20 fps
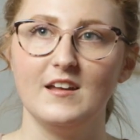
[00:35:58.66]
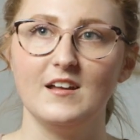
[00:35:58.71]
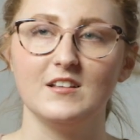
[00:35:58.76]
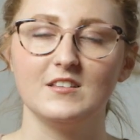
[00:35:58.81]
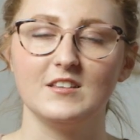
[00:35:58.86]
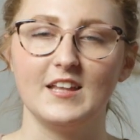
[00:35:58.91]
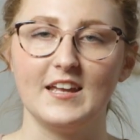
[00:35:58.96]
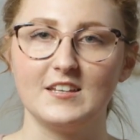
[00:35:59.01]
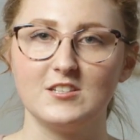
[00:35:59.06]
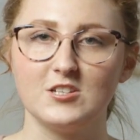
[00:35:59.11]

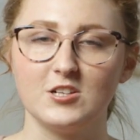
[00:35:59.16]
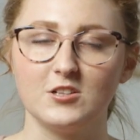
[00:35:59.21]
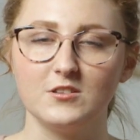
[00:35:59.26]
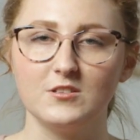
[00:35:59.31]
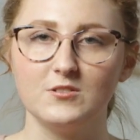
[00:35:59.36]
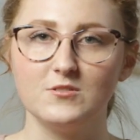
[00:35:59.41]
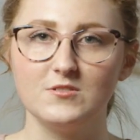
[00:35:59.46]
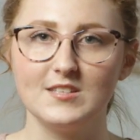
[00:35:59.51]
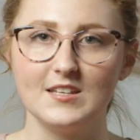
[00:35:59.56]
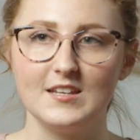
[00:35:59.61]
like to
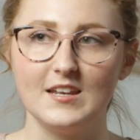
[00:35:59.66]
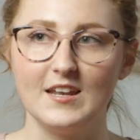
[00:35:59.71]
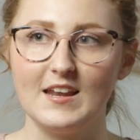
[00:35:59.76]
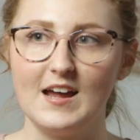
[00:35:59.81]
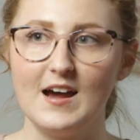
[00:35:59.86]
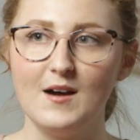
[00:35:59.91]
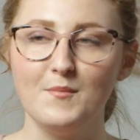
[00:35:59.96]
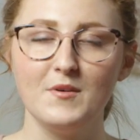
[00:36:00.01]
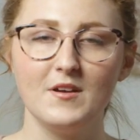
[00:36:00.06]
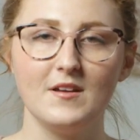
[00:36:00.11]
loosen it
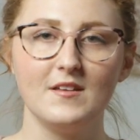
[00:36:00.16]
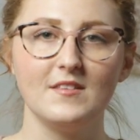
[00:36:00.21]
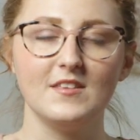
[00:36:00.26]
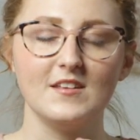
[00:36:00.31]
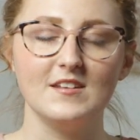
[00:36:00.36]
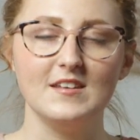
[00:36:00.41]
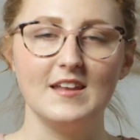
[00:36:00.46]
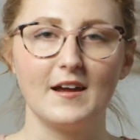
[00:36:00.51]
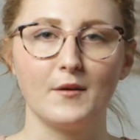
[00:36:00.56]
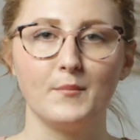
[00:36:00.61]
up,
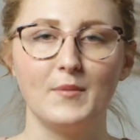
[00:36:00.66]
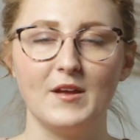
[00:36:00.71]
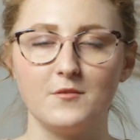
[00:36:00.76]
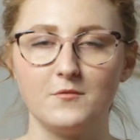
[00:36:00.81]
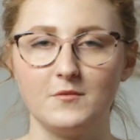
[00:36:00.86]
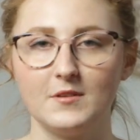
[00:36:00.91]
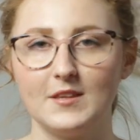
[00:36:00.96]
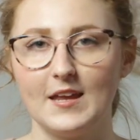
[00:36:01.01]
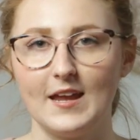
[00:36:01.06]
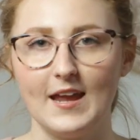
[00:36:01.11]
the
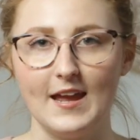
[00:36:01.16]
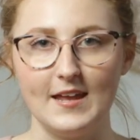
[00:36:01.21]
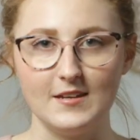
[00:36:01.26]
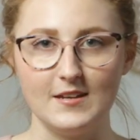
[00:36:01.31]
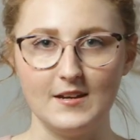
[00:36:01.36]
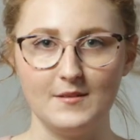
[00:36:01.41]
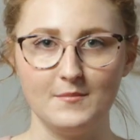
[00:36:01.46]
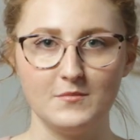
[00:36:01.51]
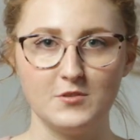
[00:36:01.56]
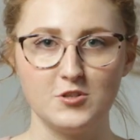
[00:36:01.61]
neckband would like end
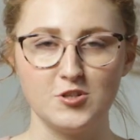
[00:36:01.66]
up